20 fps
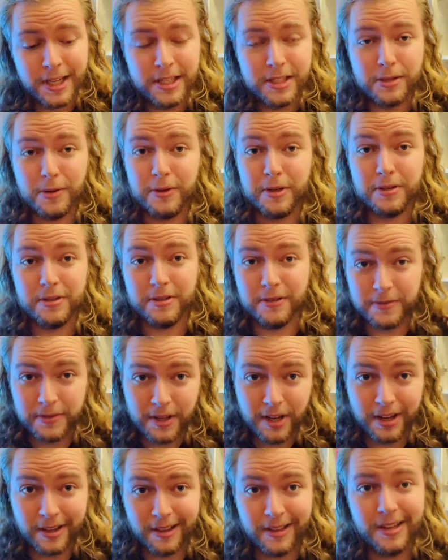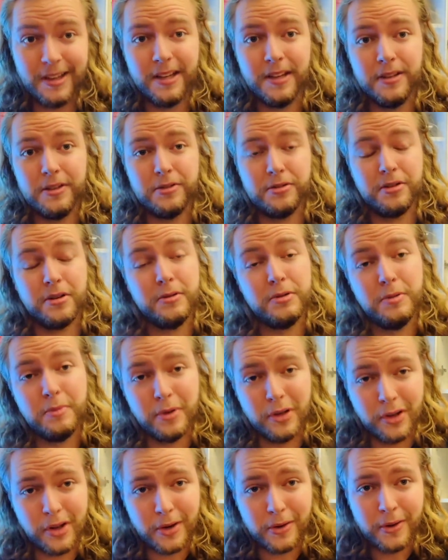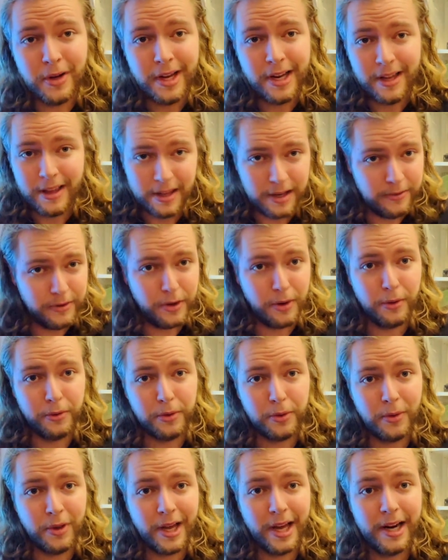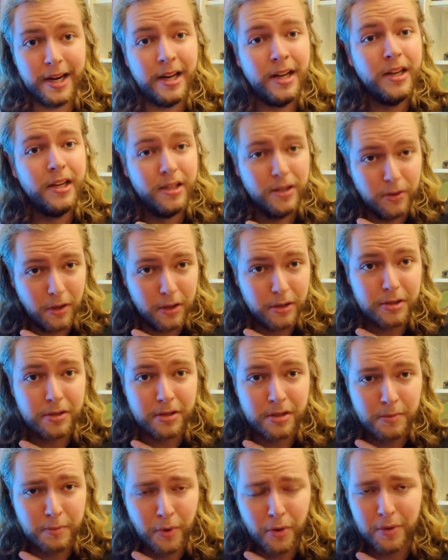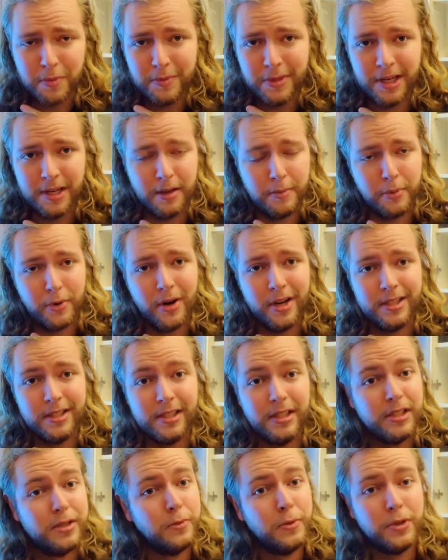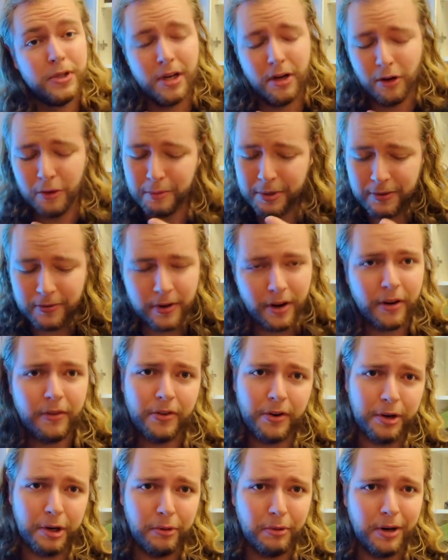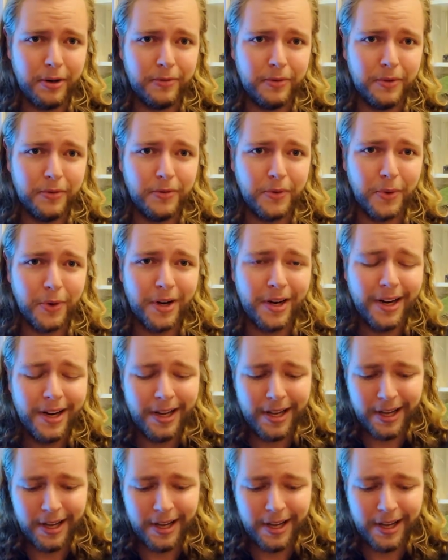So there's an affiliate link in the description below. If you go through that, you'll also support me in the process, which I will be very, very grateful for.